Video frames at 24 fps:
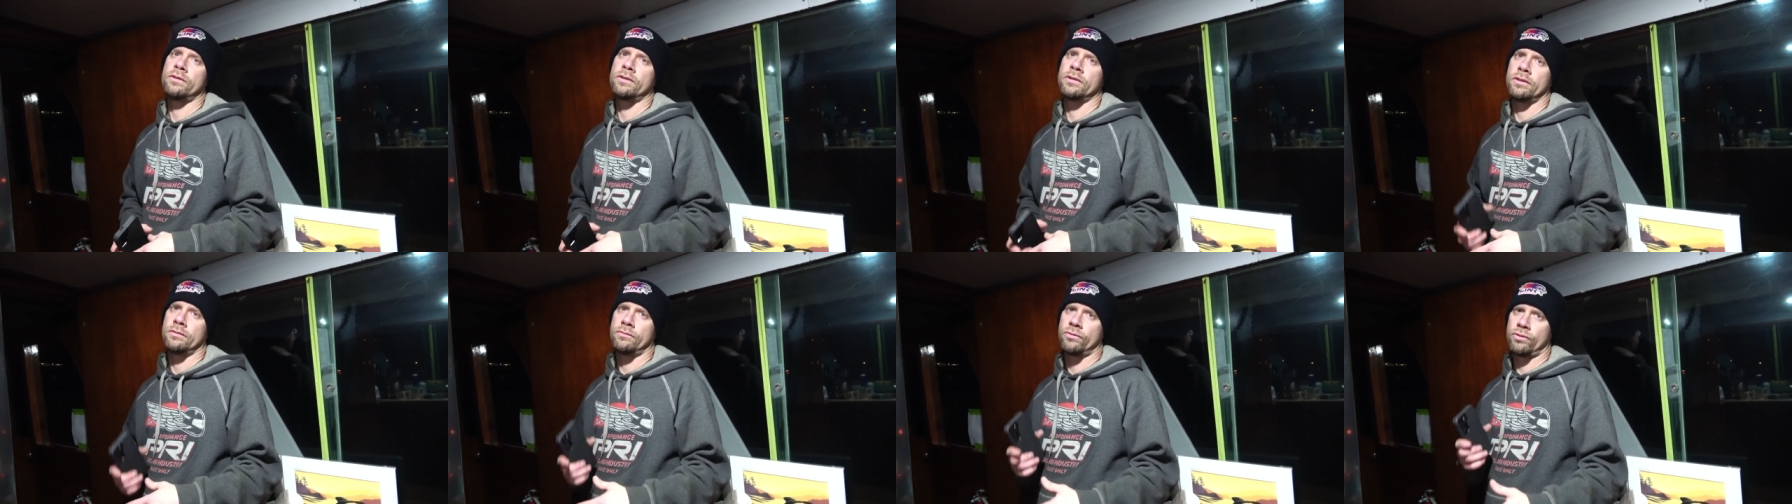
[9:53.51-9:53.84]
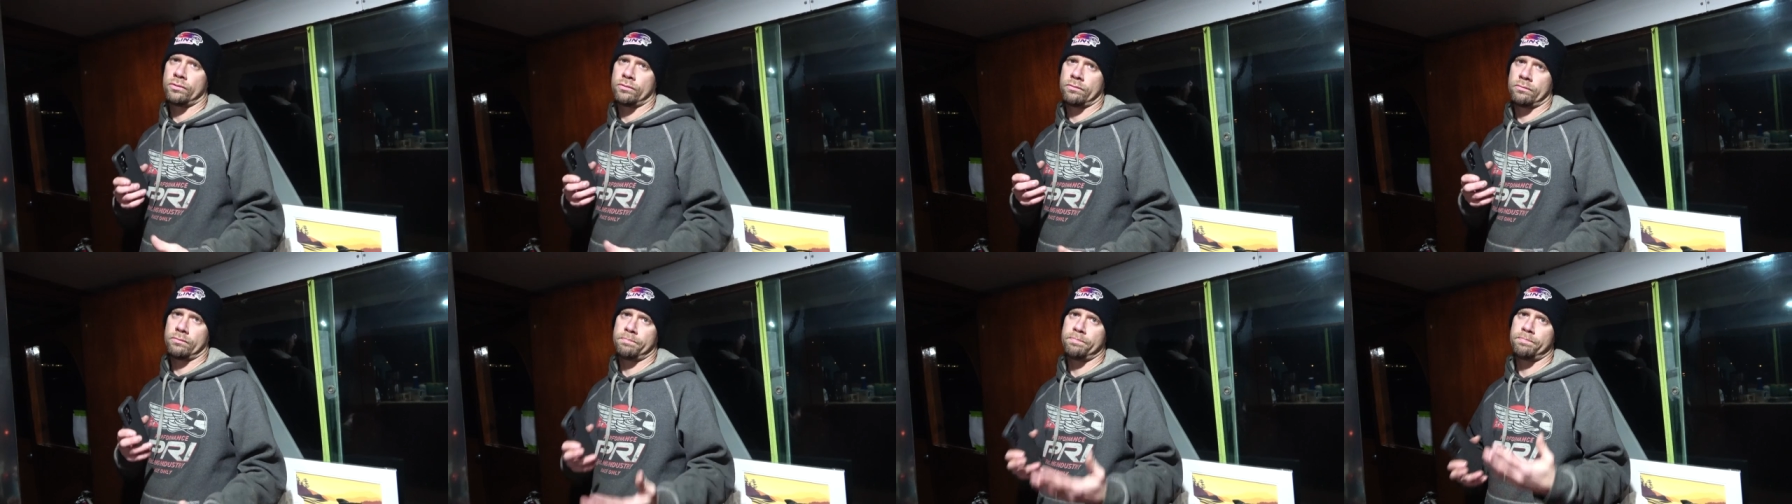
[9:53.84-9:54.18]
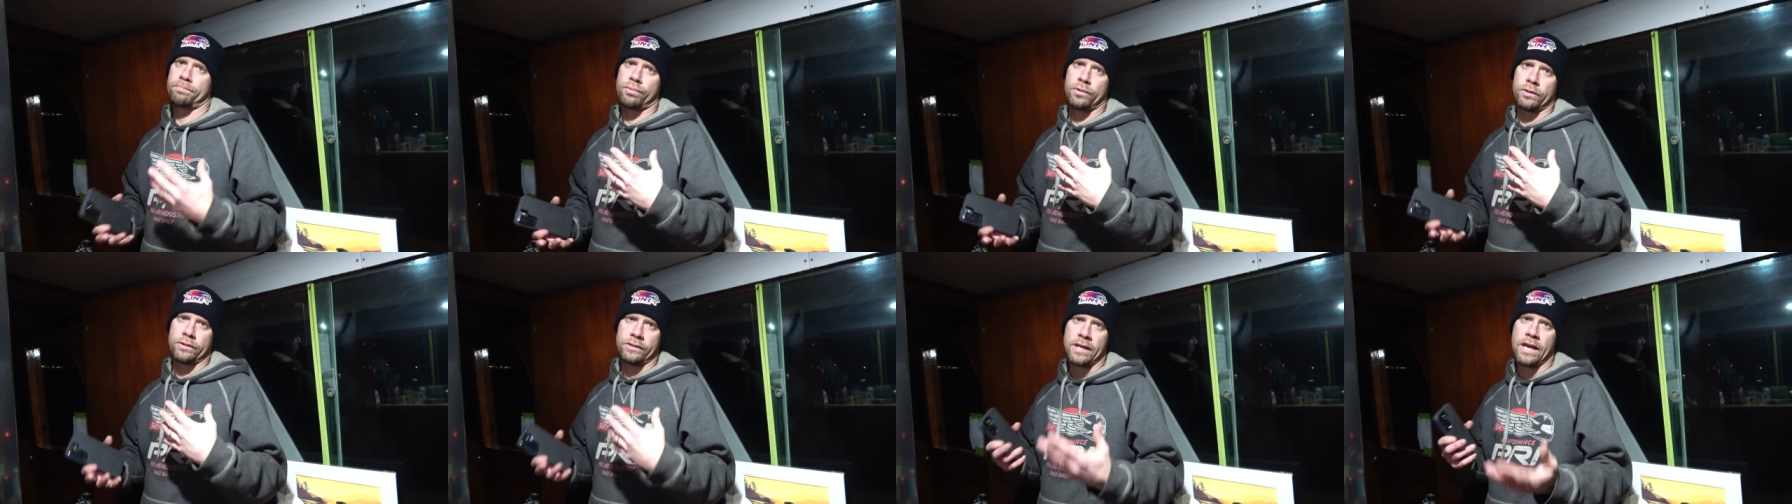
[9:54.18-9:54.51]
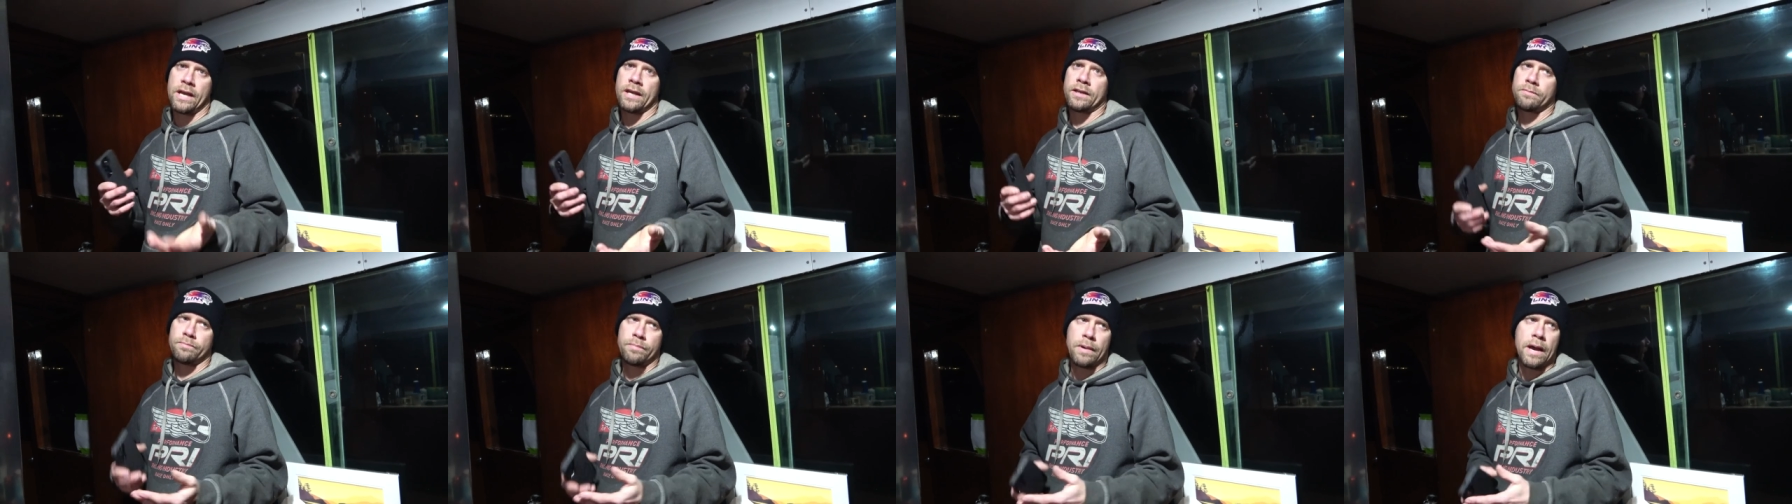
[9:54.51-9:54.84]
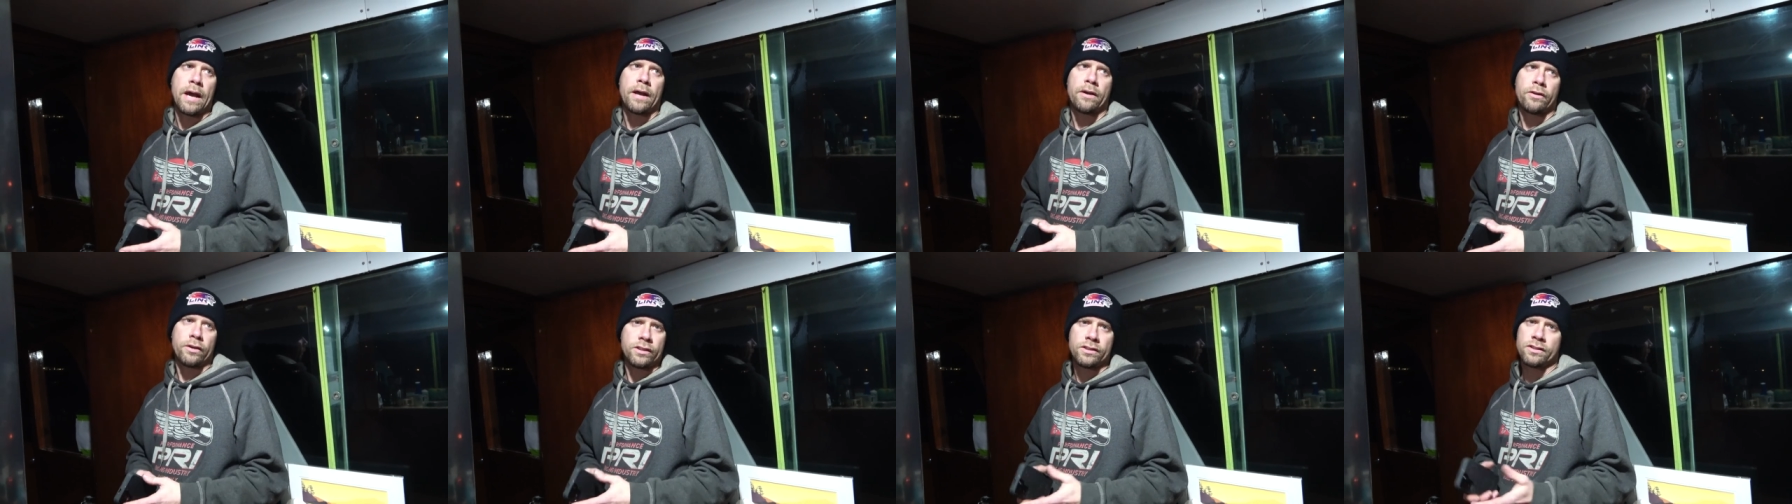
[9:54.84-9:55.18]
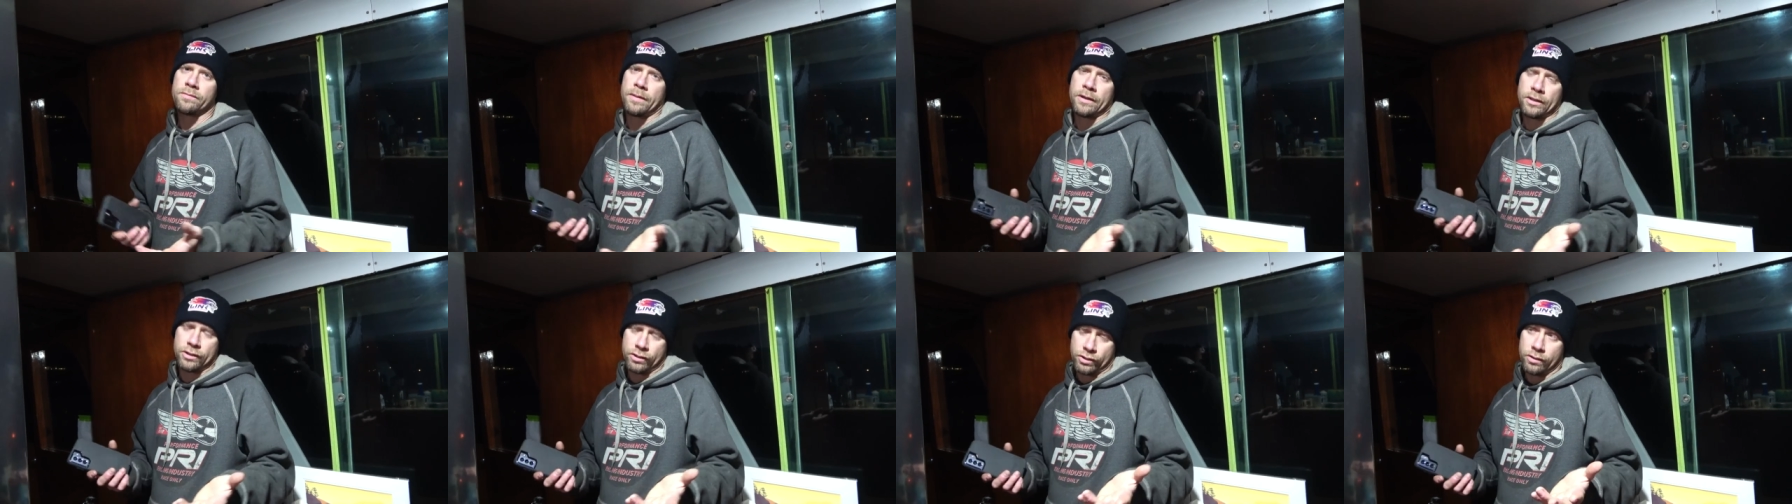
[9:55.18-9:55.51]
to protect batteries
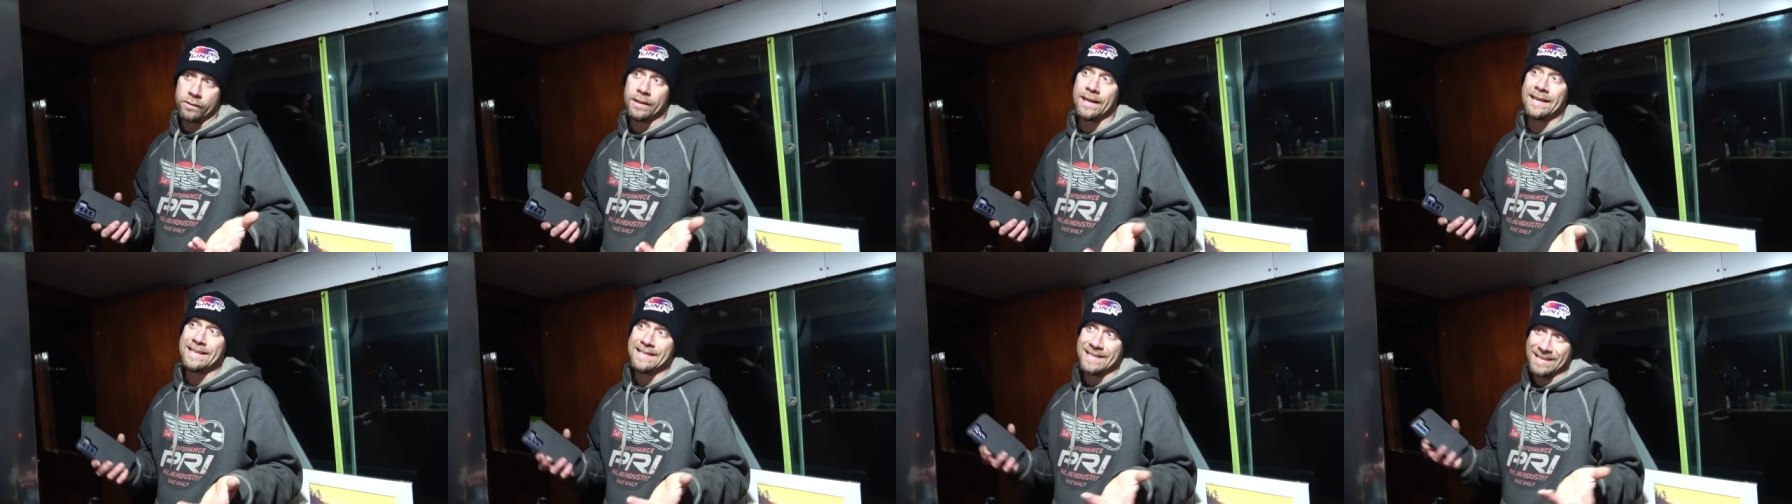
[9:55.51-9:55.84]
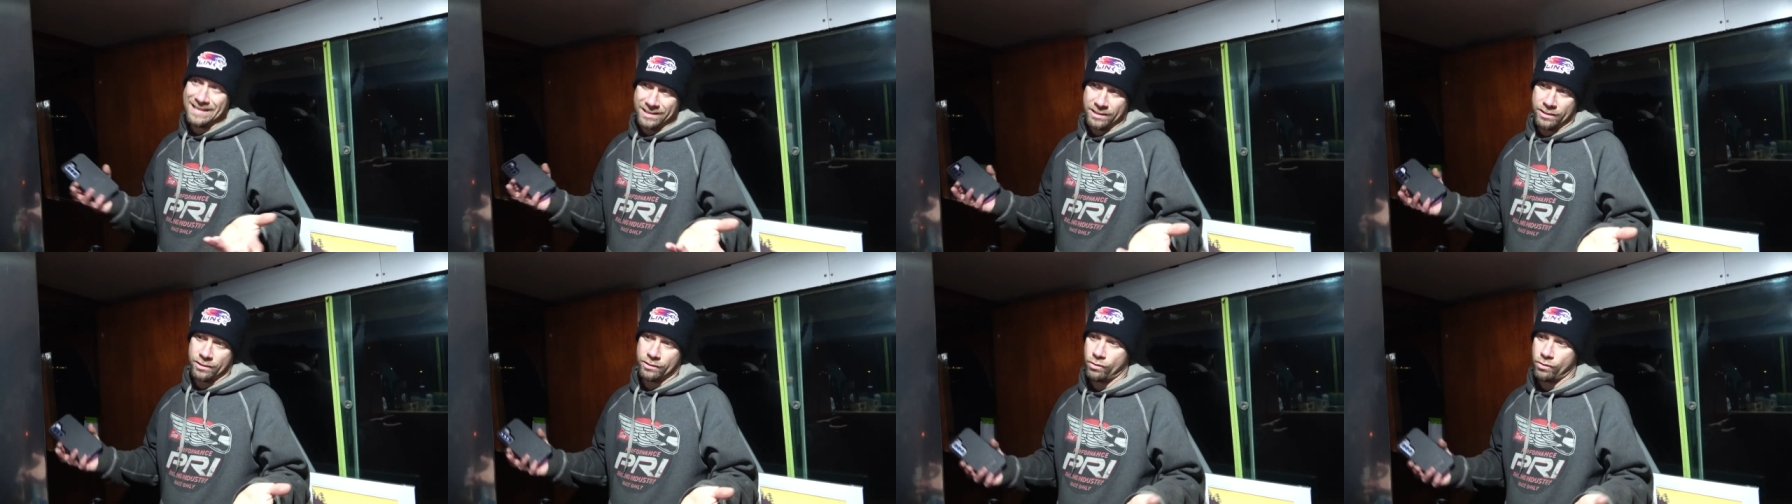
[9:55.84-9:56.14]
to make sure they didn't